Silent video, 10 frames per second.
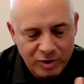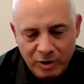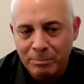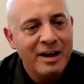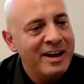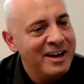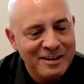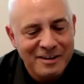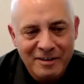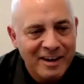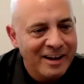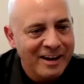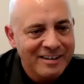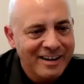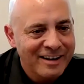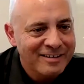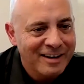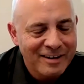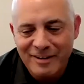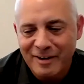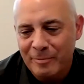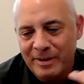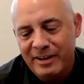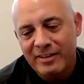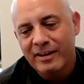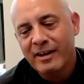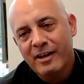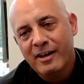complain and tell me that,